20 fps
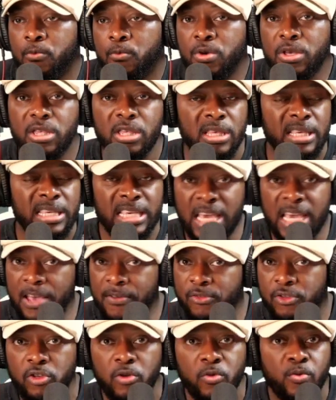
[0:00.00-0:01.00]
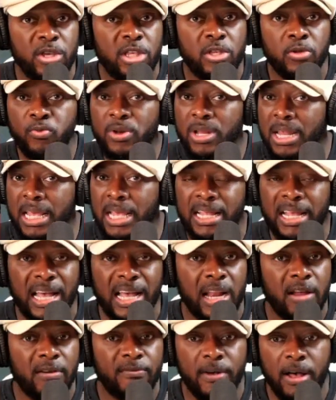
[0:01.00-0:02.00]
which really
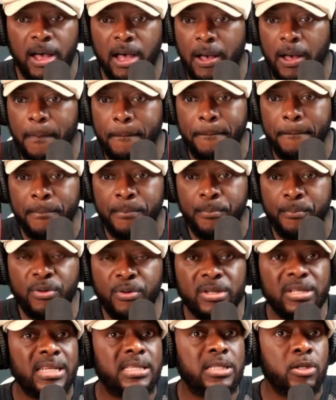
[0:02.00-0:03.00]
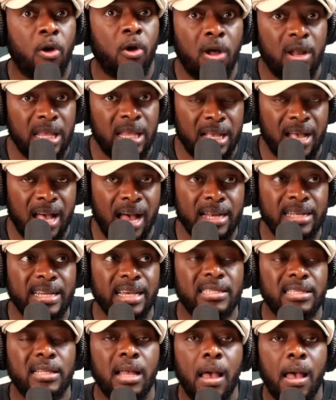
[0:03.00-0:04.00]
kind of put this all in
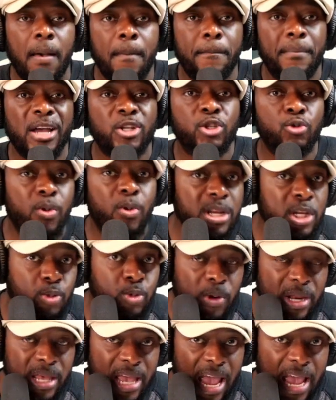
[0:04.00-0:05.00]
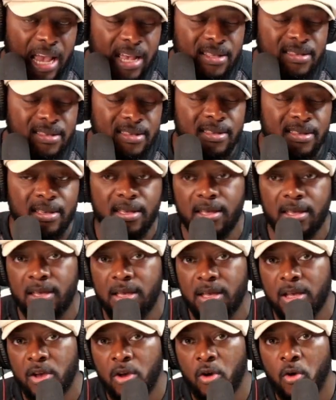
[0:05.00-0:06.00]
context. By 2028,
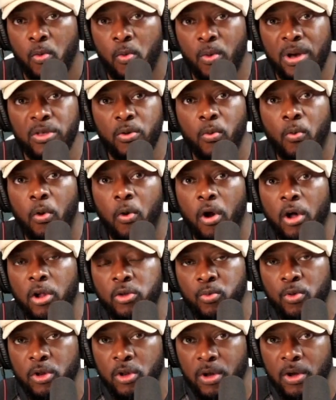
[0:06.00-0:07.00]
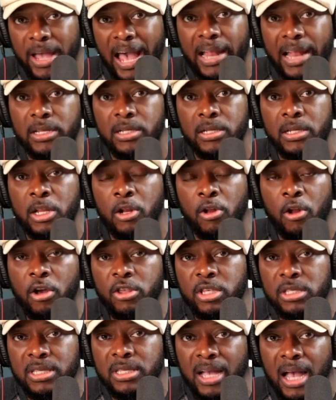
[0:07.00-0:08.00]
where the world will look at the
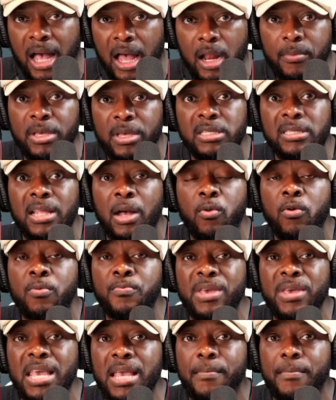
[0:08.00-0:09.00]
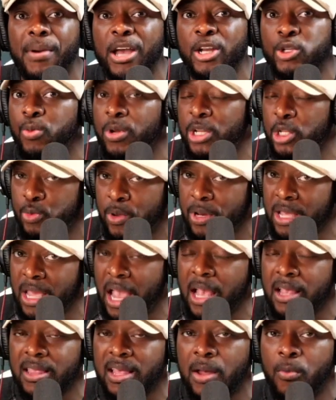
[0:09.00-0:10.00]
largest economies that will be by
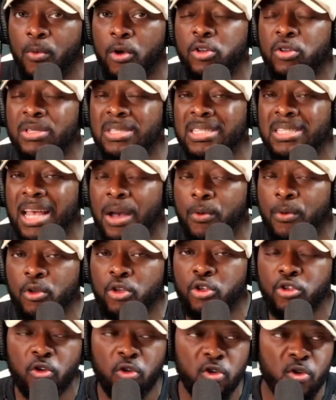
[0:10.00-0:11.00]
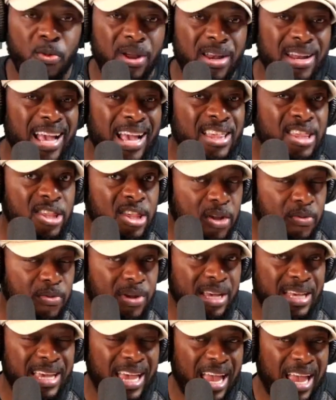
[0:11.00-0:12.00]
2028, and I want to show you where
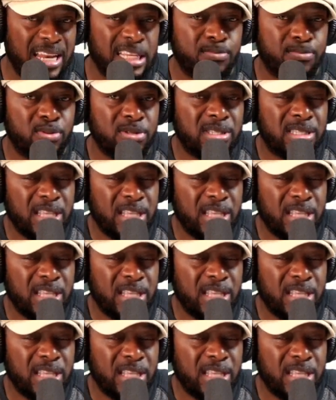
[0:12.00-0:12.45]
Nigeria again is